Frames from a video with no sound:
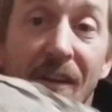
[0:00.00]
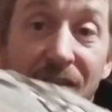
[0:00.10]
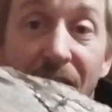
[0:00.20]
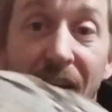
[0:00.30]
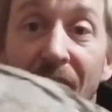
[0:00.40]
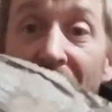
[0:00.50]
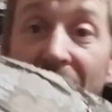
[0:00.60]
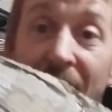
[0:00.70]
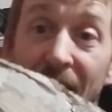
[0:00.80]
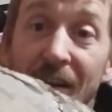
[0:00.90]
is. Like,
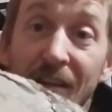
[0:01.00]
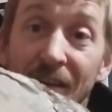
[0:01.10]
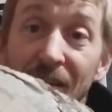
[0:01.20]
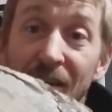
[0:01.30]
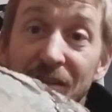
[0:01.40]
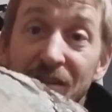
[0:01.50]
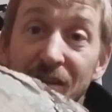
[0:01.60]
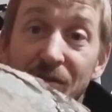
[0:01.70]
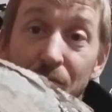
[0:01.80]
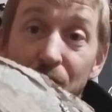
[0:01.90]
there's
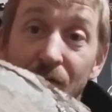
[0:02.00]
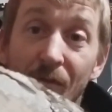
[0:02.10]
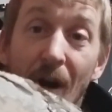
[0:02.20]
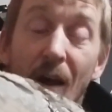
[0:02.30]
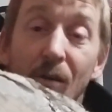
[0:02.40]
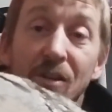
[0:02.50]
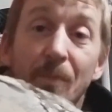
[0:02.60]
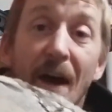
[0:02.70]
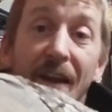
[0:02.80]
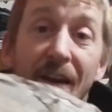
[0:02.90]
the round
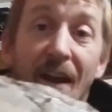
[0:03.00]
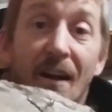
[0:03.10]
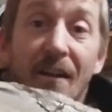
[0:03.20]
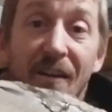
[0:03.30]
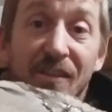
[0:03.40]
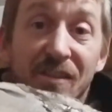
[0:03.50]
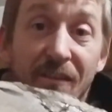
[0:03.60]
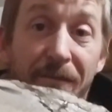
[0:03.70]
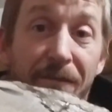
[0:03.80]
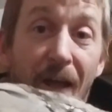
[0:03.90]
spot there, and this is
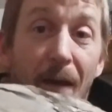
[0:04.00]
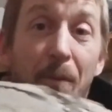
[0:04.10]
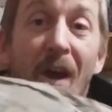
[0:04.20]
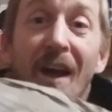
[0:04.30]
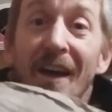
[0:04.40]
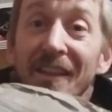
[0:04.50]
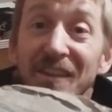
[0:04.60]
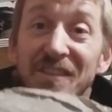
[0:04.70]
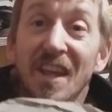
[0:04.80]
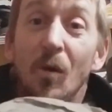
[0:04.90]
a flapper.
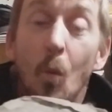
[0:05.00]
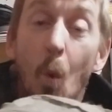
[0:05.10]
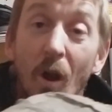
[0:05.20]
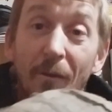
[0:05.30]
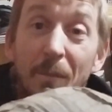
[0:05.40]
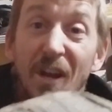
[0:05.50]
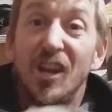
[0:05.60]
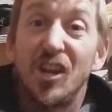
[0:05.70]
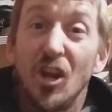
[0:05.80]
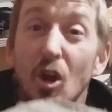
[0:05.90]
This thing would have been
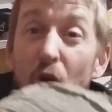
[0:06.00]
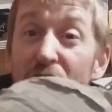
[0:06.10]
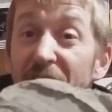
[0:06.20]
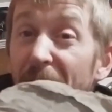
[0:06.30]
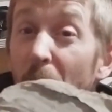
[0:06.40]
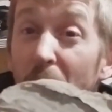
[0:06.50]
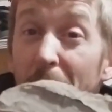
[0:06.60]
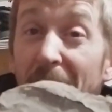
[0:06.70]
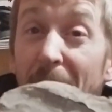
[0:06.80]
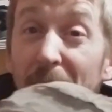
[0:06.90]
huge if I would have
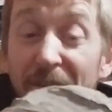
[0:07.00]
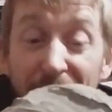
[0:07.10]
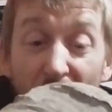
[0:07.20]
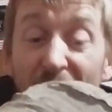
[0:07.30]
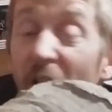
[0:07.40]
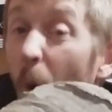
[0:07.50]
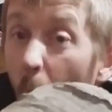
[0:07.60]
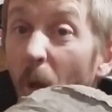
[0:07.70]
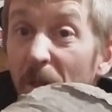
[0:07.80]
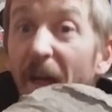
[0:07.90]
been able to find the
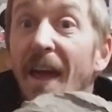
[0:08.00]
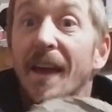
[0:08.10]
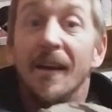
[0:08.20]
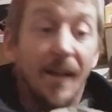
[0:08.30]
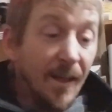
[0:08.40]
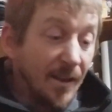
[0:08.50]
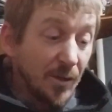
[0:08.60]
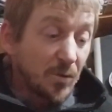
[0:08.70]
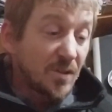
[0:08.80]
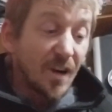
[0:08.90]
whole thing.
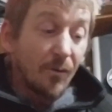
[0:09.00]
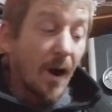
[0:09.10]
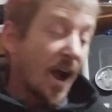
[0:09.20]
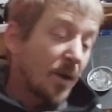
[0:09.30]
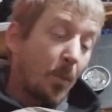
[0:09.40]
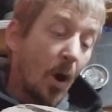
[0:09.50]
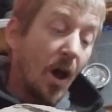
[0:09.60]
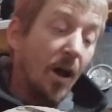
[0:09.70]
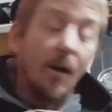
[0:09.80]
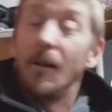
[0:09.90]
This was in a rock
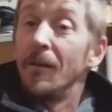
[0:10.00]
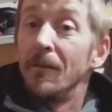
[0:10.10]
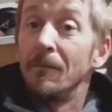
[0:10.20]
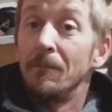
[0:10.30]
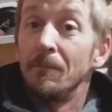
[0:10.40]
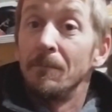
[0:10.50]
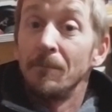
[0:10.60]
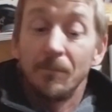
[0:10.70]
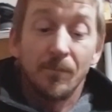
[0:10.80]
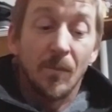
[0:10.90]
pile.
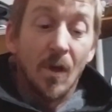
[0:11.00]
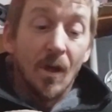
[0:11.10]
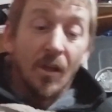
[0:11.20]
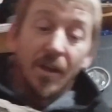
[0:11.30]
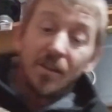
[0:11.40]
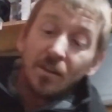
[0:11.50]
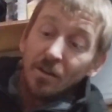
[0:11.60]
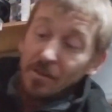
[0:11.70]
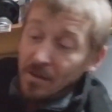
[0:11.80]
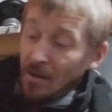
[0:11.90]
Like,
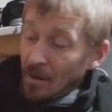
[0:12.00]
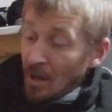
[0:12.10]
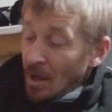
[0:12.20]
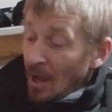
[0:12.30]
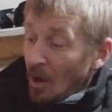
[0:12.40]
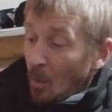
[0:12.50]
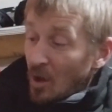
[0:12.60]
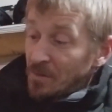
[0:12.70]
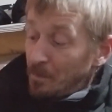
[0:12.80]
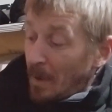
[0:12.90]
it
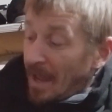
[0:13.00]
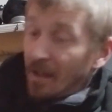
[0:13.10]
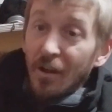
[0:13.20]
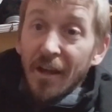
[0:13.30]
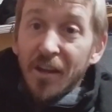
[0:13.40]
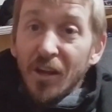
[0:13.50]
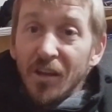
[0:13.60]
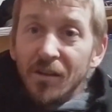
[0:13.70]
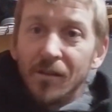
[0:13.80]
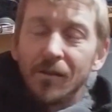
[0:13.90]
was big. Like,
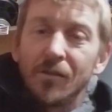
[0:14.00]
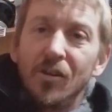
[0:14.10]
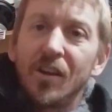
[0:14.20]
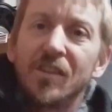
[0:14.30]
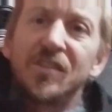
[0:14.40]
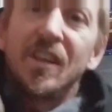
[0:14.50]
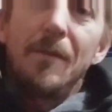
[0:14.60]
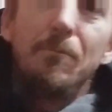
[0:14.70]
you could see